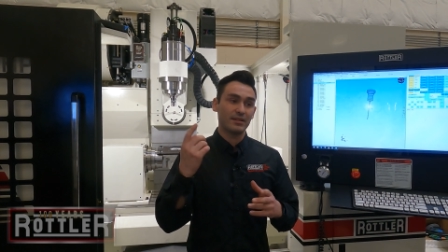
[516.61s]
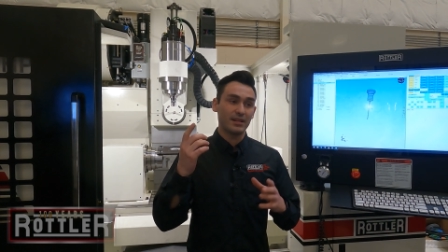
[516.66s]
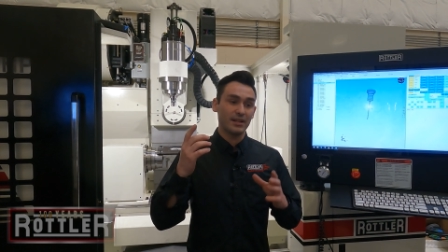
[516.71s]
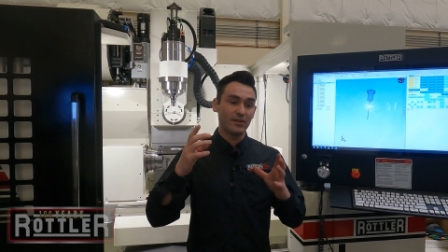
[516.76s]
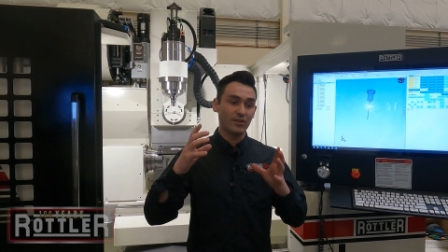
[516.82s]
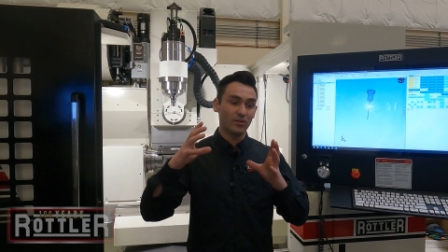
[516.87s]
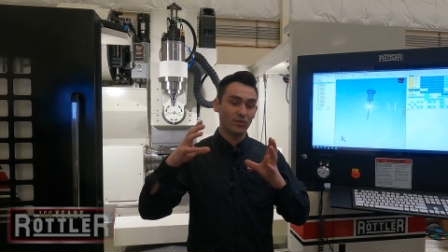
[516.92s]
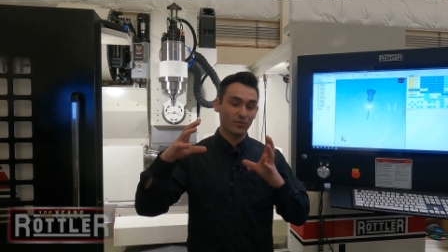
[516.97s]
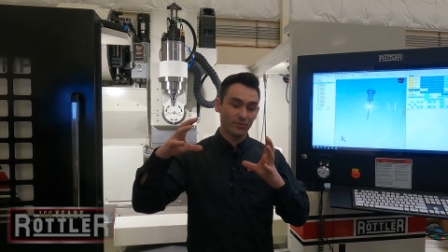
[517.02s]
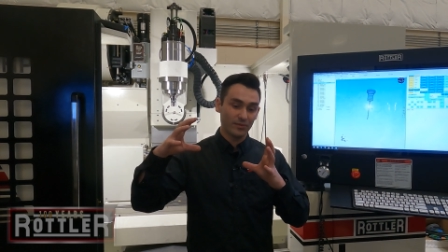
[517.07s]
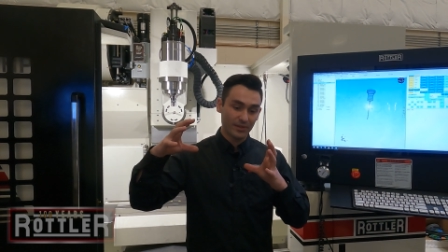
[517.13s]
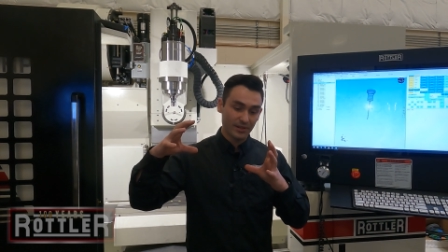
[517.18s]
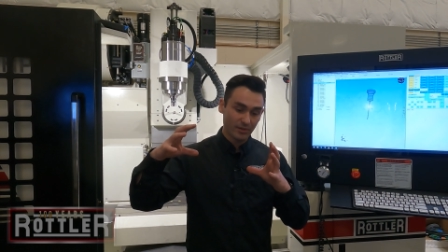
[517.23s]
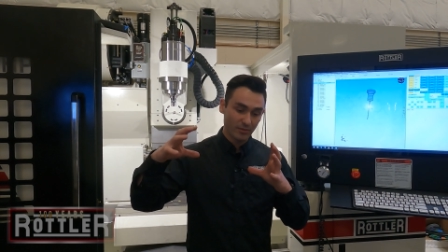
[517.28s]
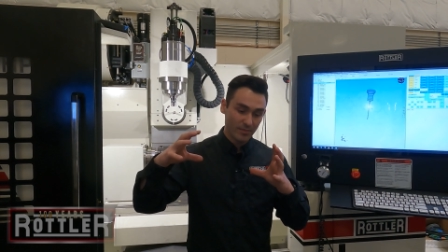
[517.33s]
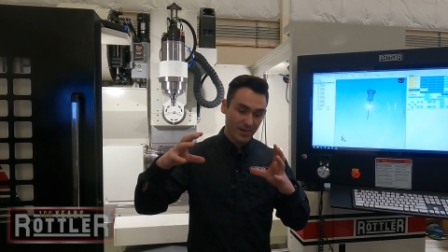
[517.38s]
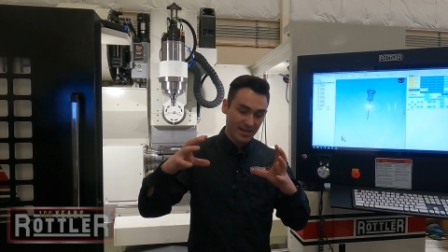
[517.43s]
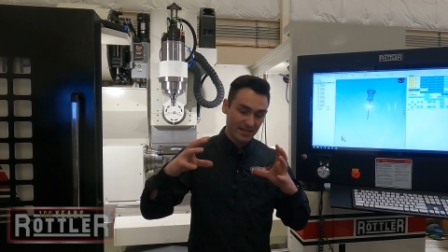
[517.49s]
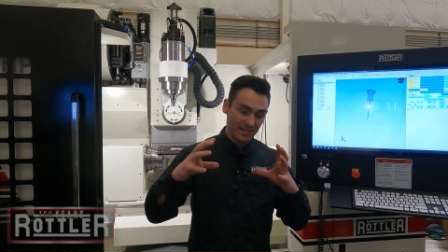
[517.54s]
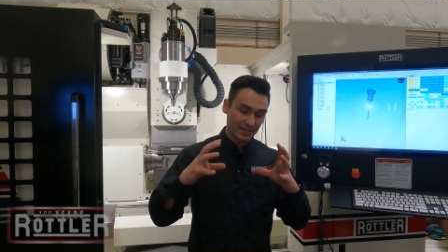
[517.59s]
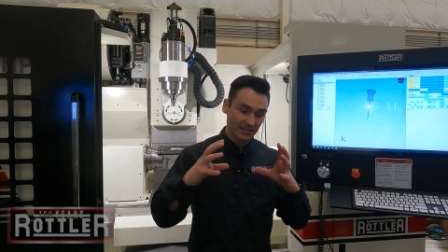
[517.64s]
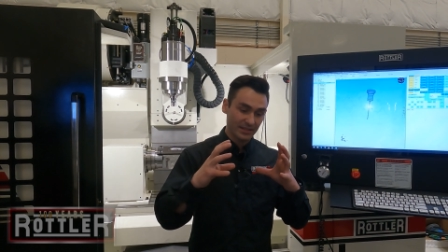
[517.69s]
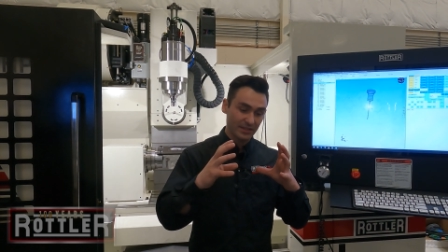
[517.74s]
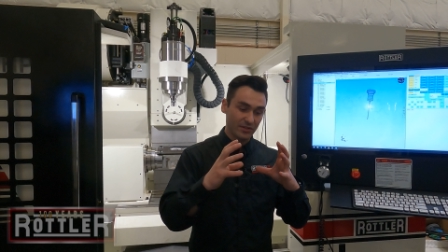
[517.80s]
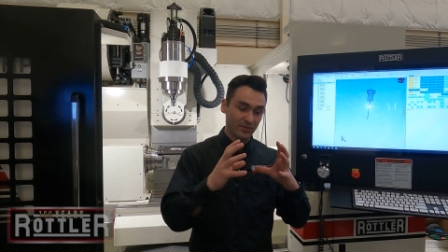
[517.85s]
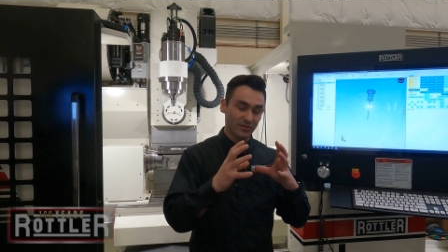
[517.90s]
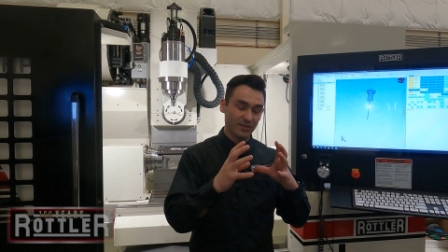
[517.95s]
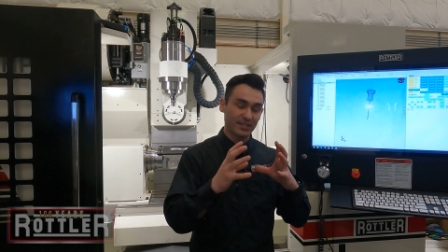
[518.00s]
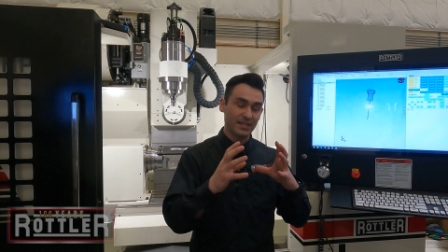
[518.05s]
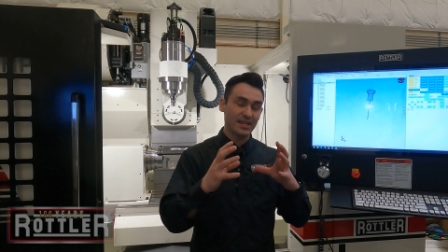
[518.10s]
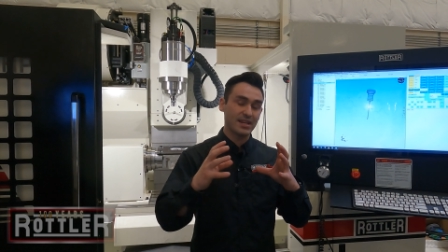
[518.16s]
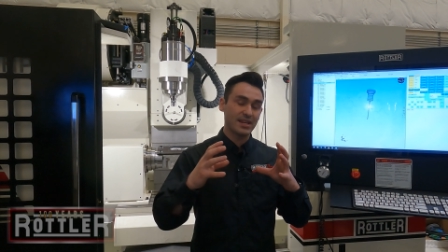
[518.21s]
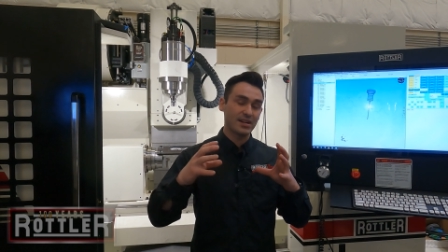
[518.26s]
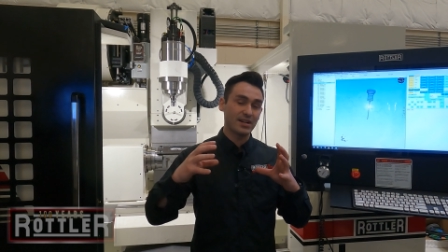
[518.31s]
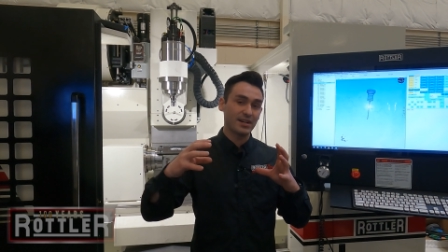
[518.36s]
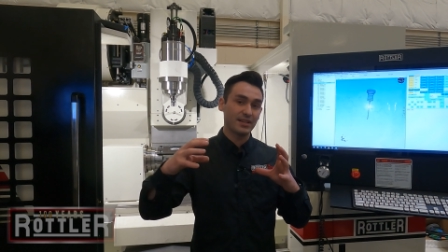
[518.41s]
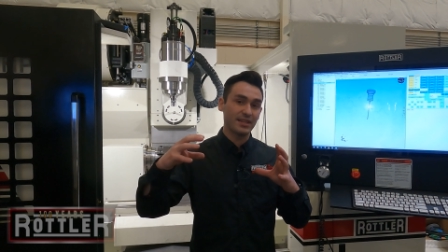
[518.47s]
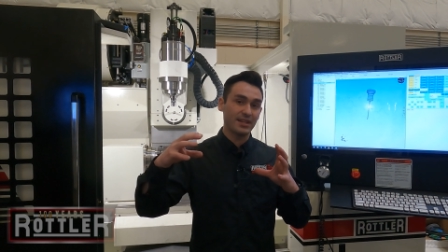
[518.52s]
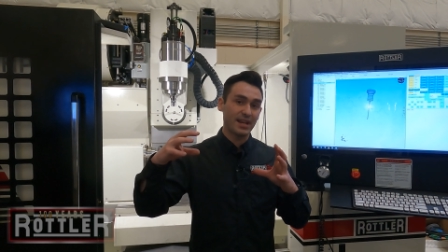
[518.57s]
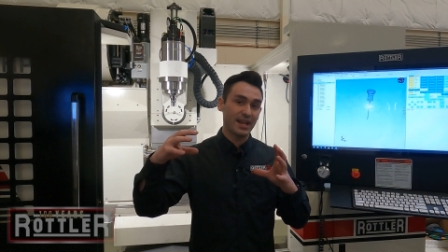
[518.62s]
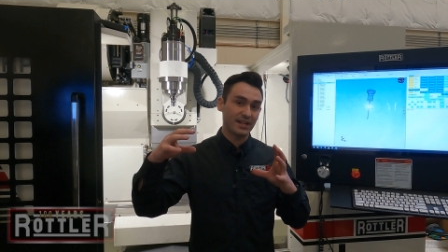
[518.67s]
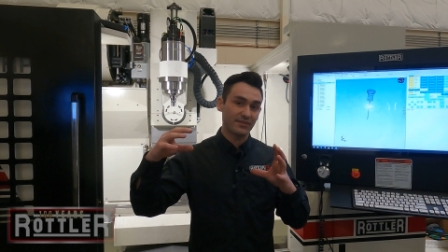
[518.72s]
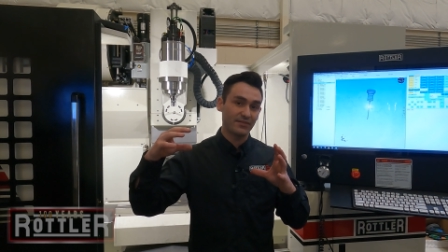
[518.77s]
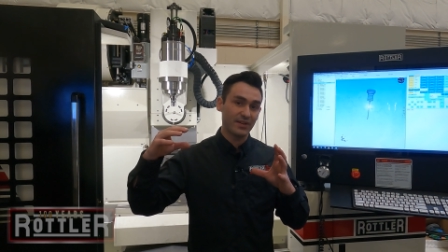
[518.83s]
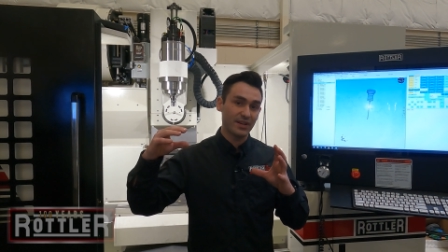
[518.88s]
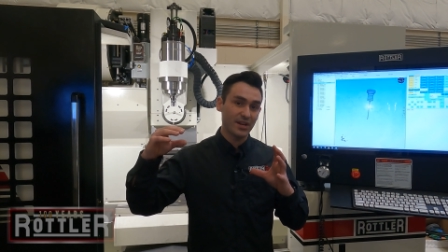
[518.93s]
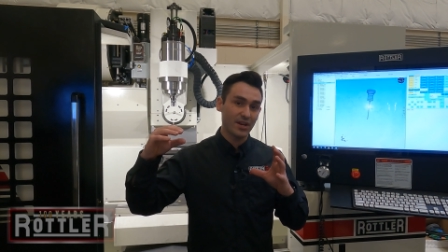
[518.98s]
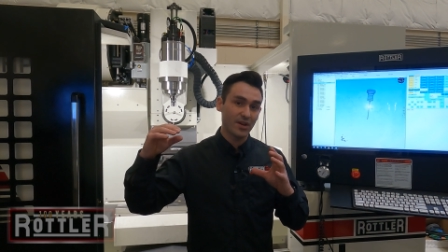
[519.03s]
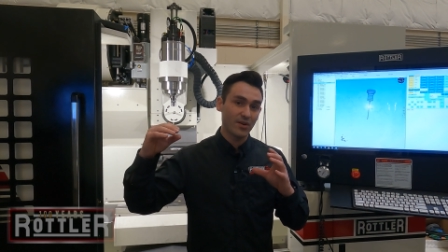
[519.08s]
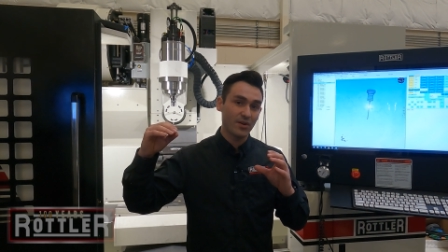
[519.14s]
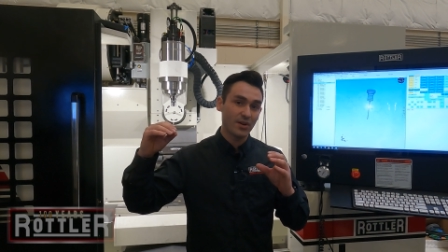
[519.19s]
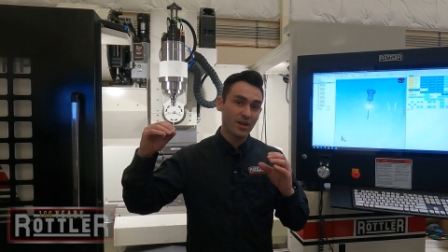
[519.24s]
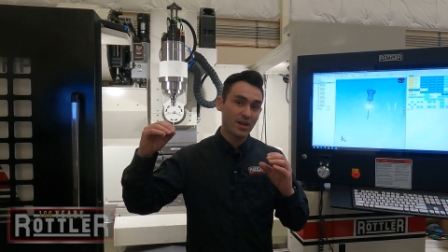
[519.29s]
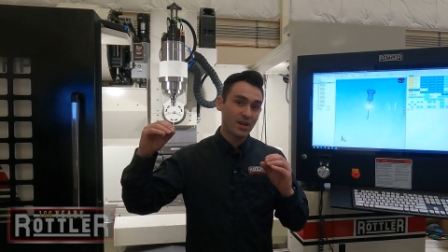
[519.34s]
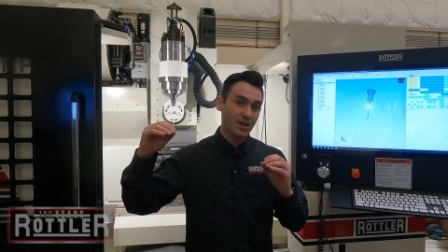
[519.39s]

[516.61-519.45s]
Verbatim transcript: it'll, it'll basically, you'll see here in the next video,